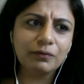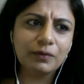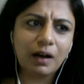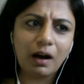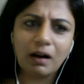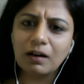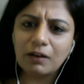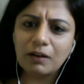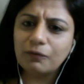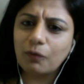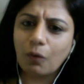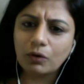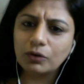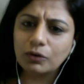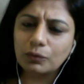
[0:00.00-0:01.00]
Kangla
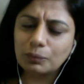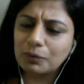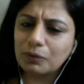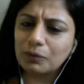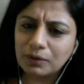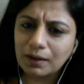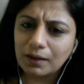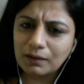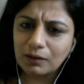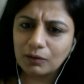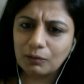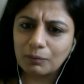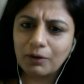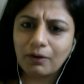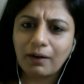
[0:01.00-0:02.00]
fort to protest a
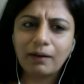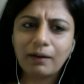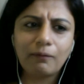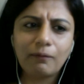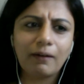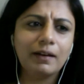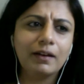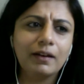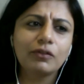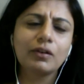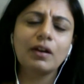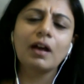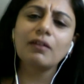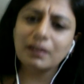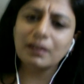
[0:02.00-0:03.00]
human right violation,
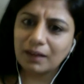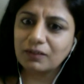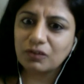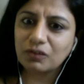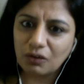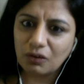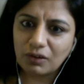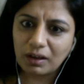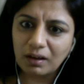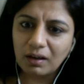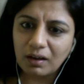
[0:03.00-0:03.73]
how can that story